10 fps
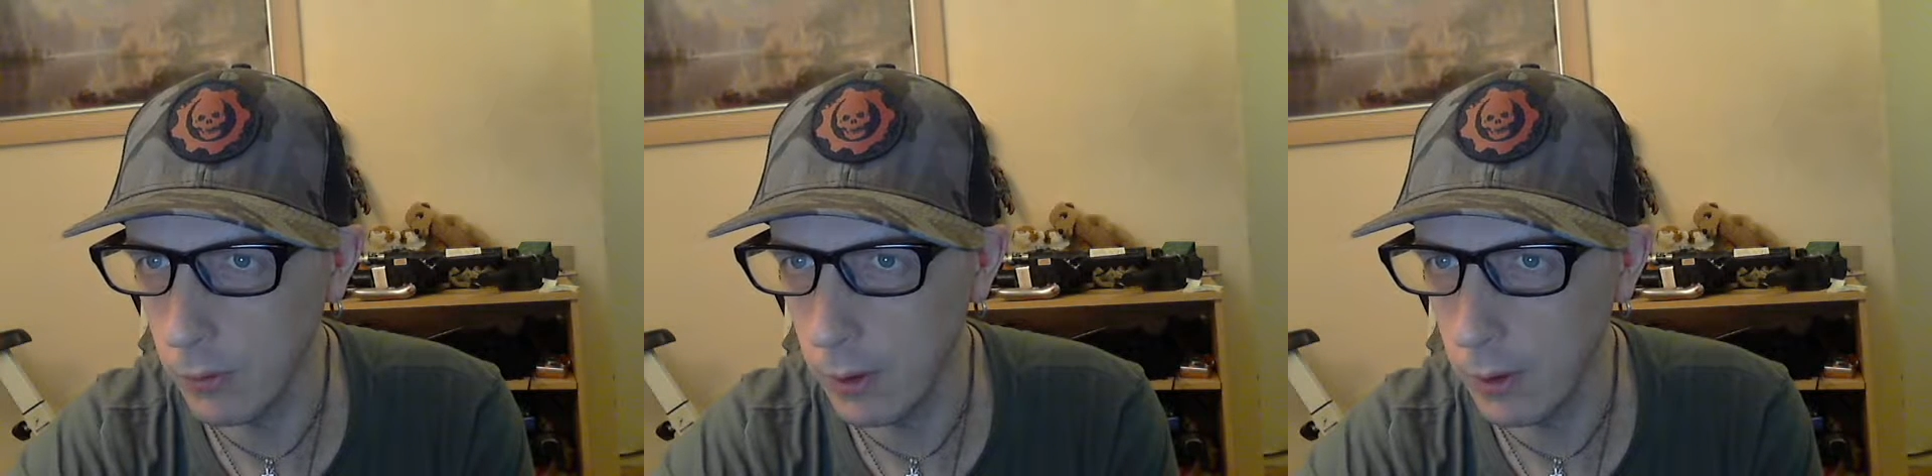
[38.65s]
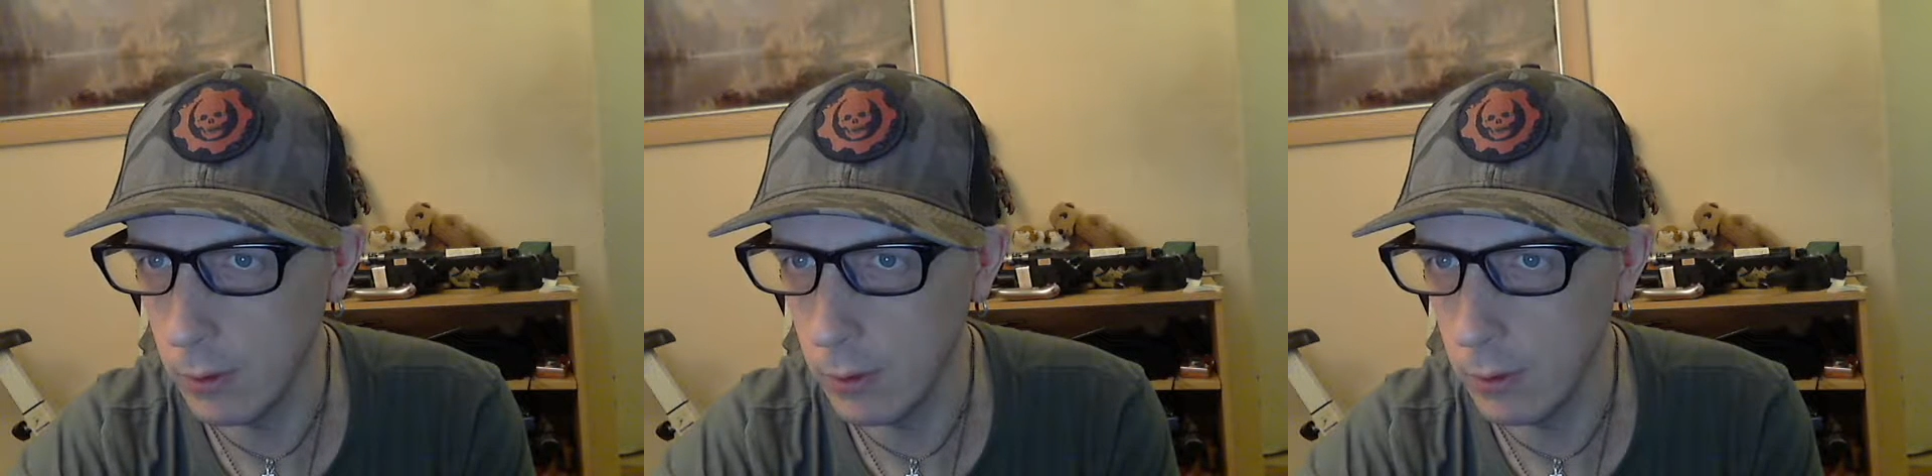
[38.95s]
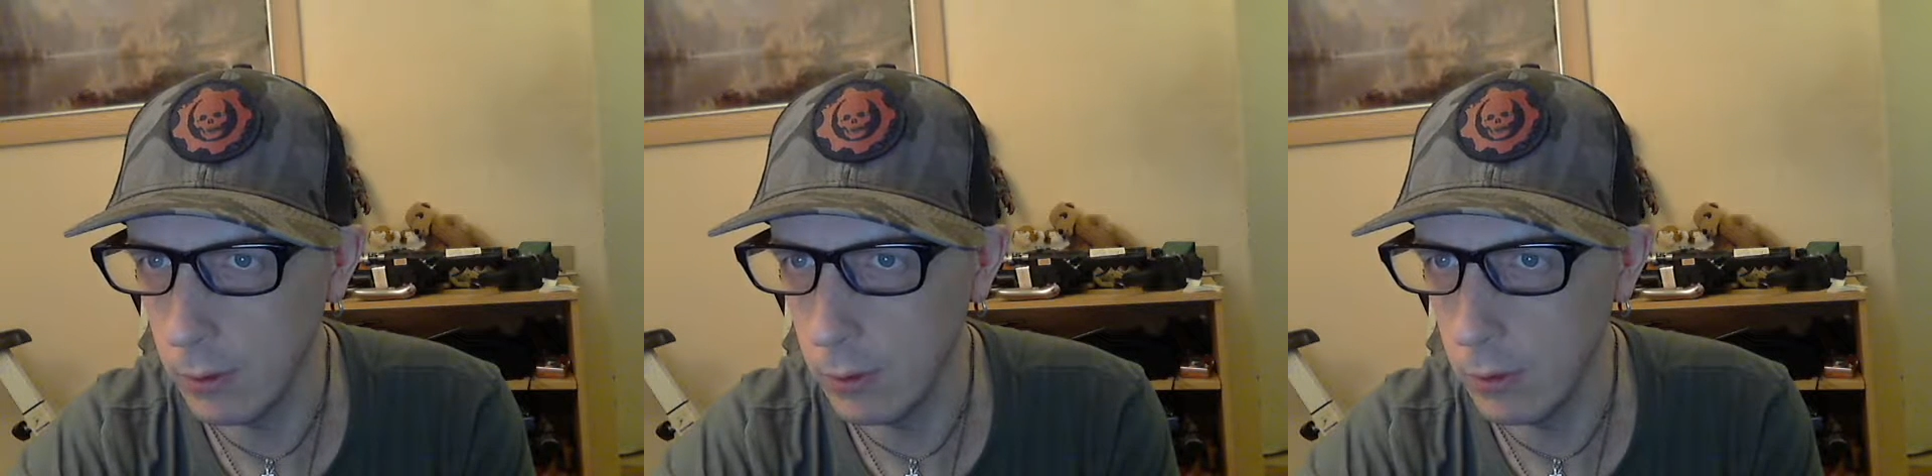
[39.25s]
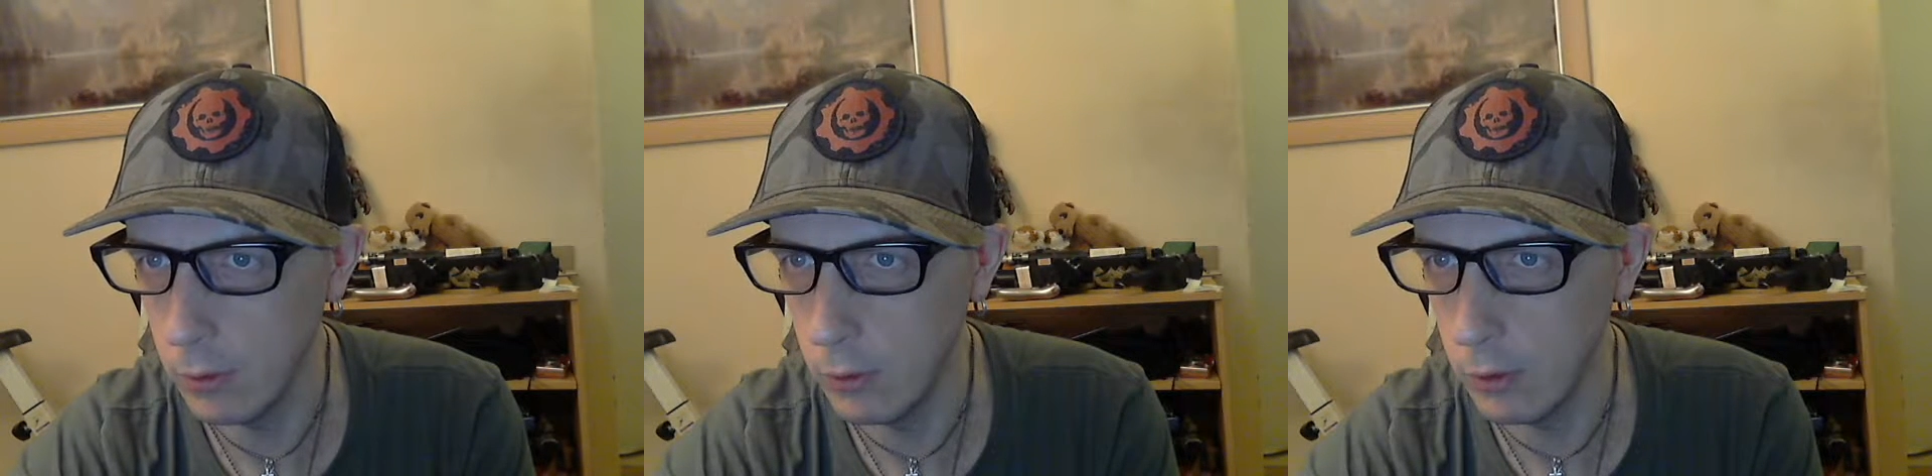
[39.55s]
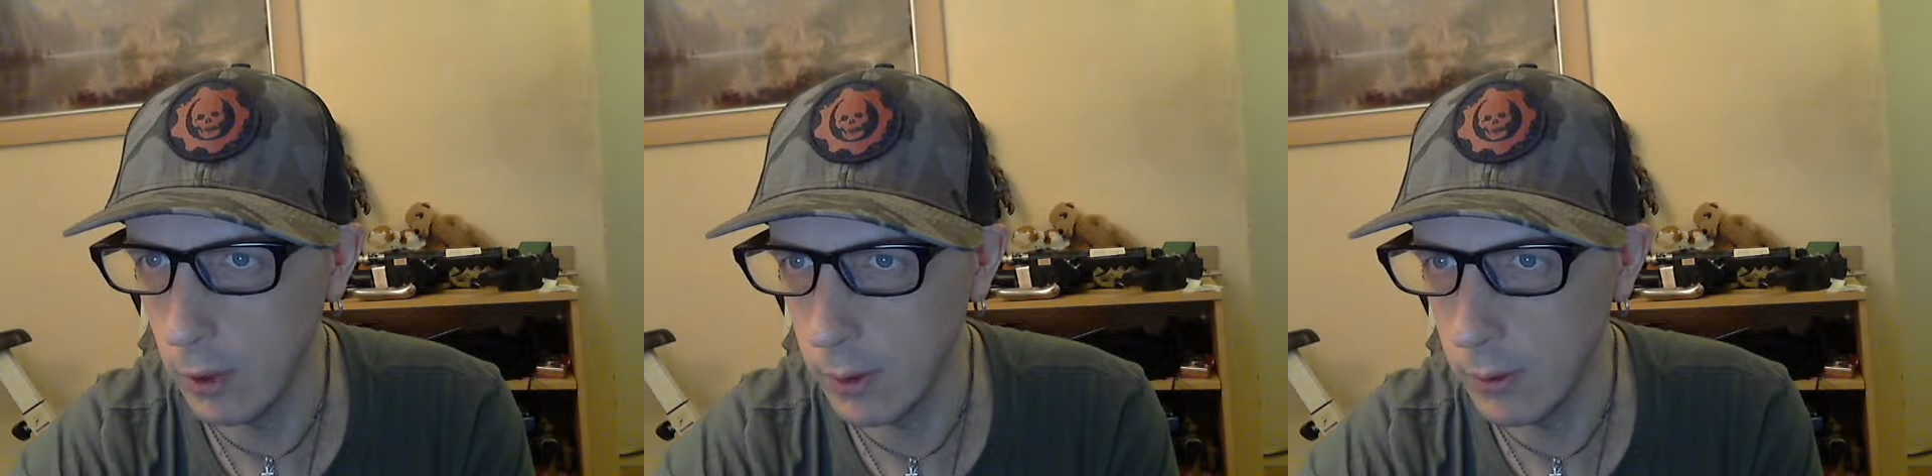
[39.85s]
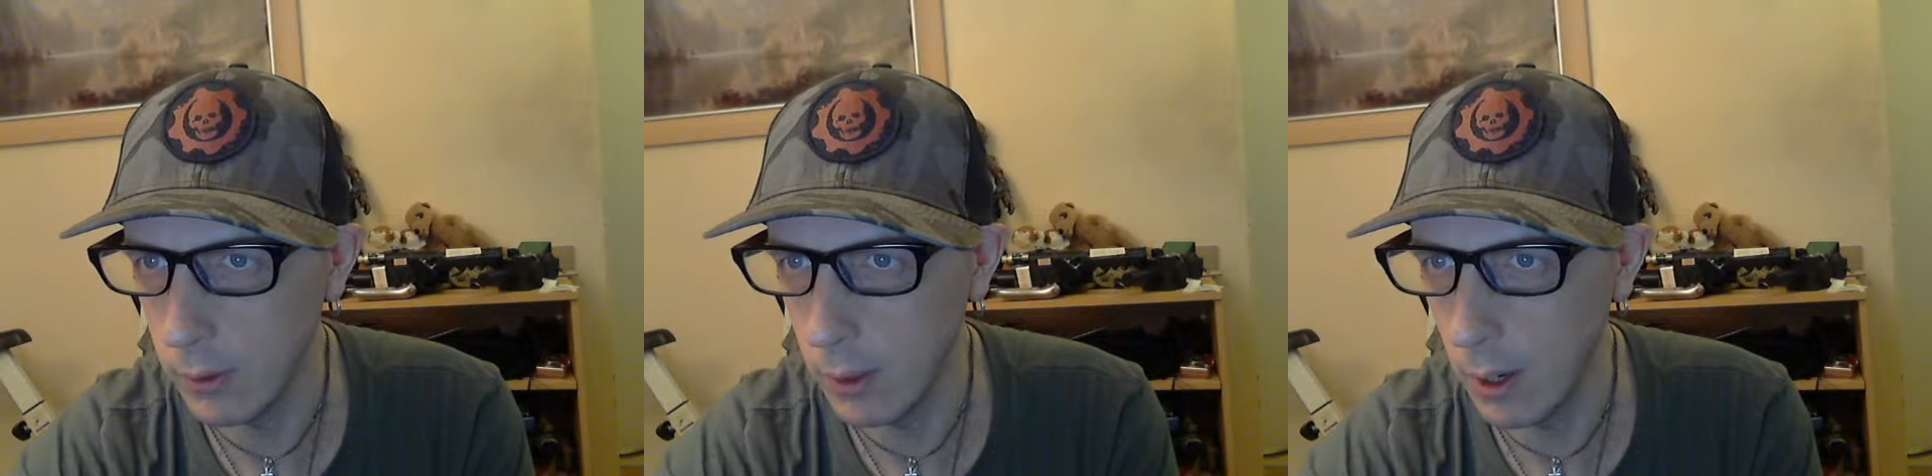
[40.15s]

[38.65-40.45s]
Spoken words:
franchise.